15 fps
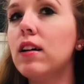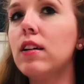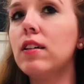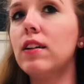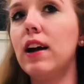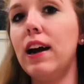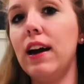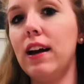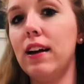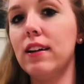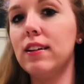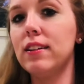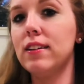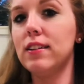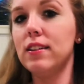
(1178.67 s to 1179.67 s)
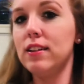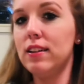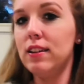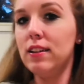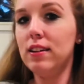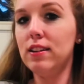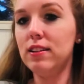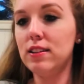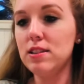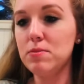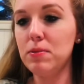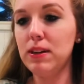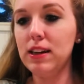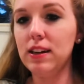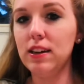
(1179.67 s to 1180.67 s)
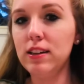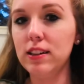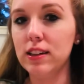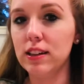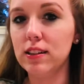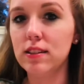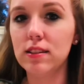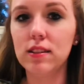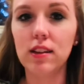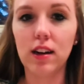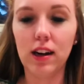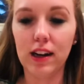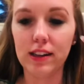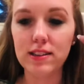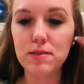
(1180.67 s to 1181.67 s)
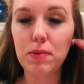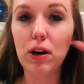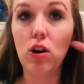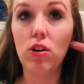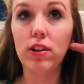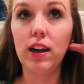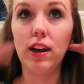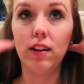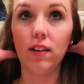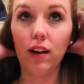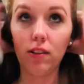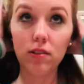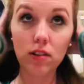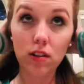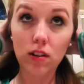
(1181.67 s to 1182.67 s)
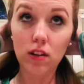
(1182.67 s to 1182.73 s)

Alright, that's pretty good. Alright, let's bring all the hair out.